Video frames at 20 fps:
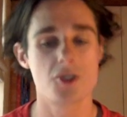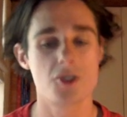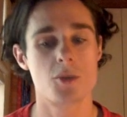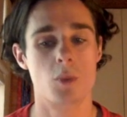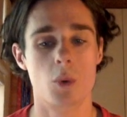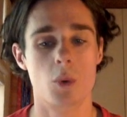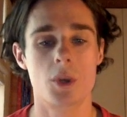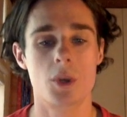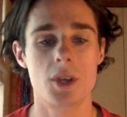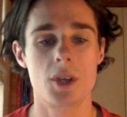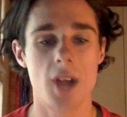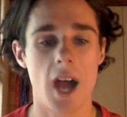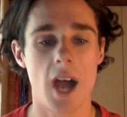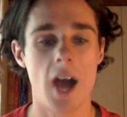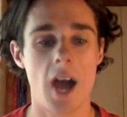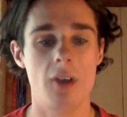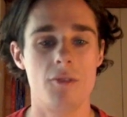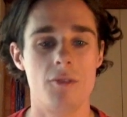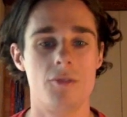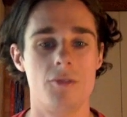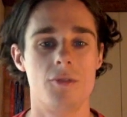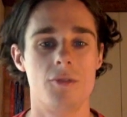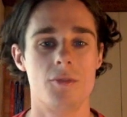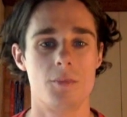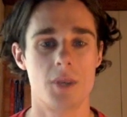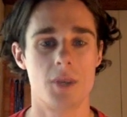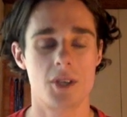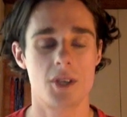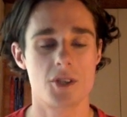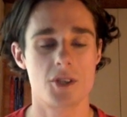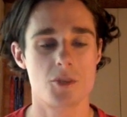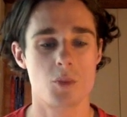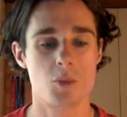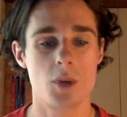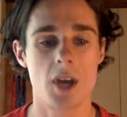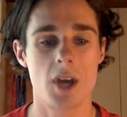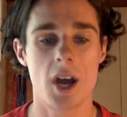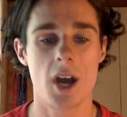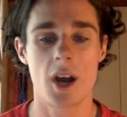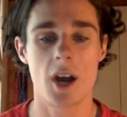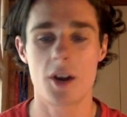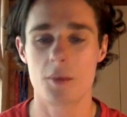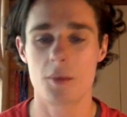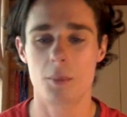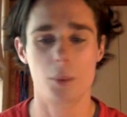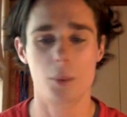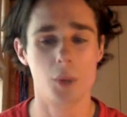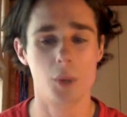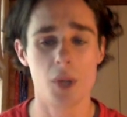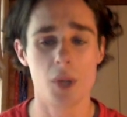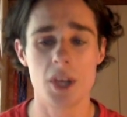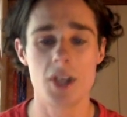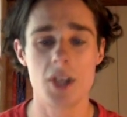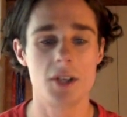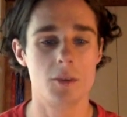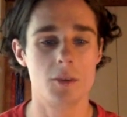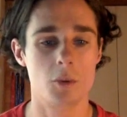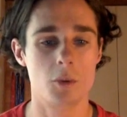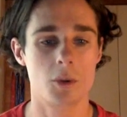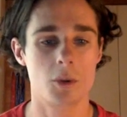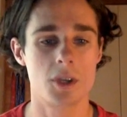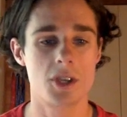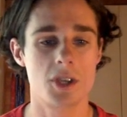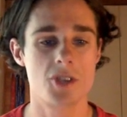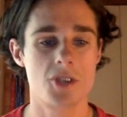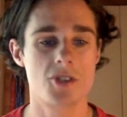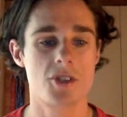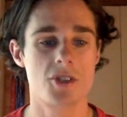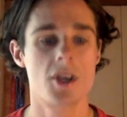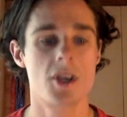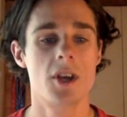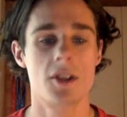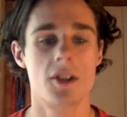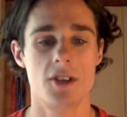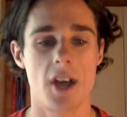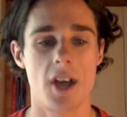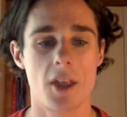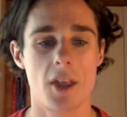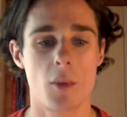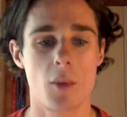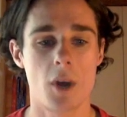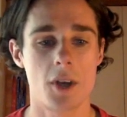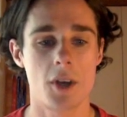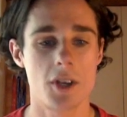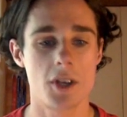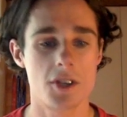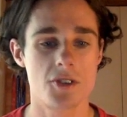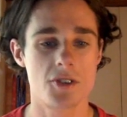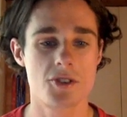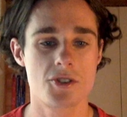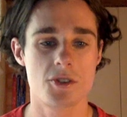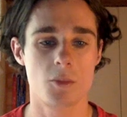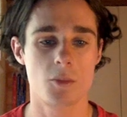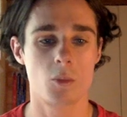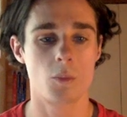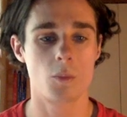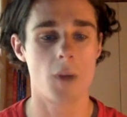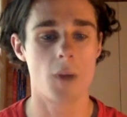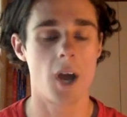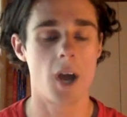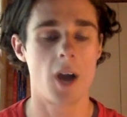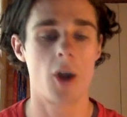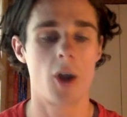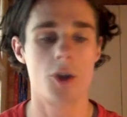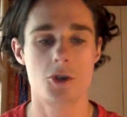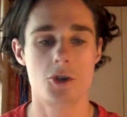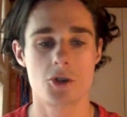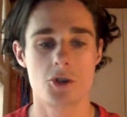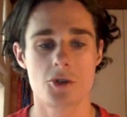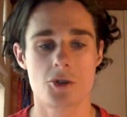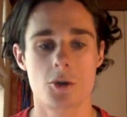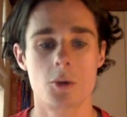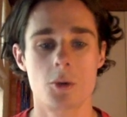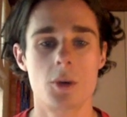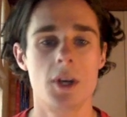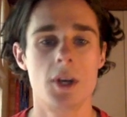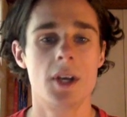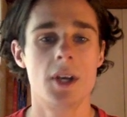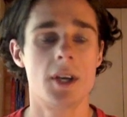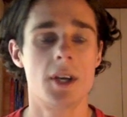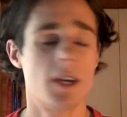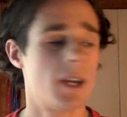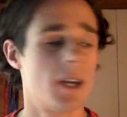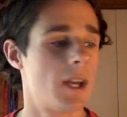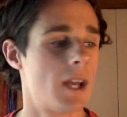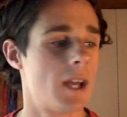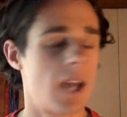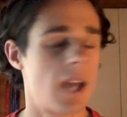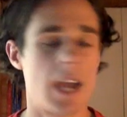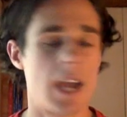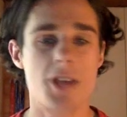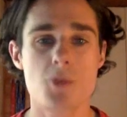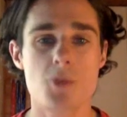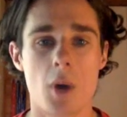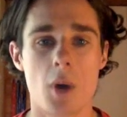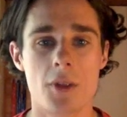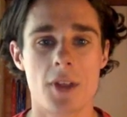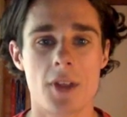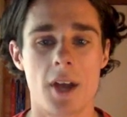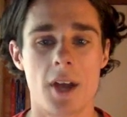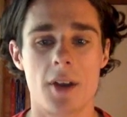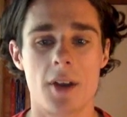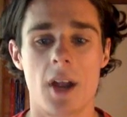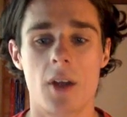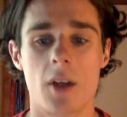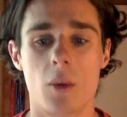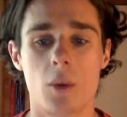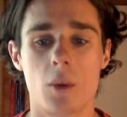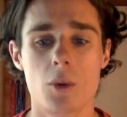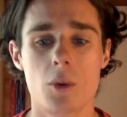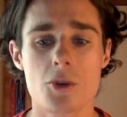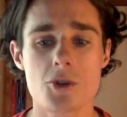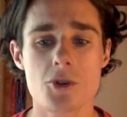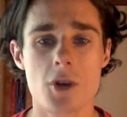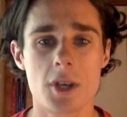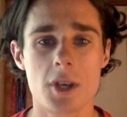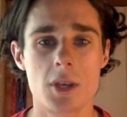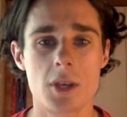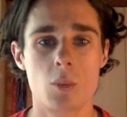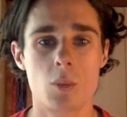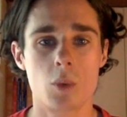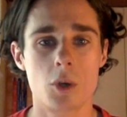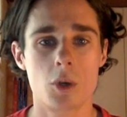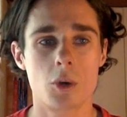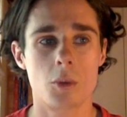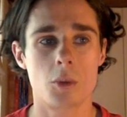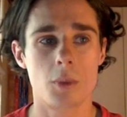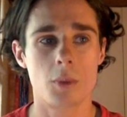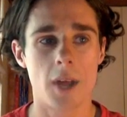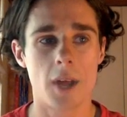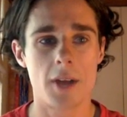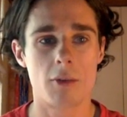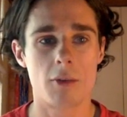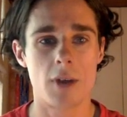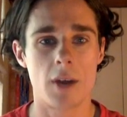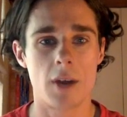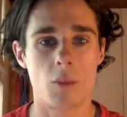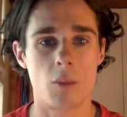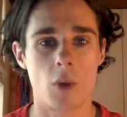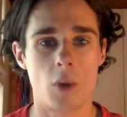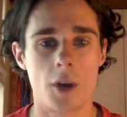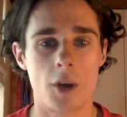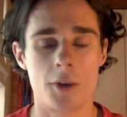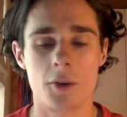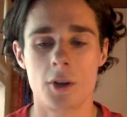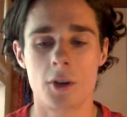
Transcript: rookie to have because we are bleeding rookies. The other one is O'Driscoll. He's one that looks like he will play round one.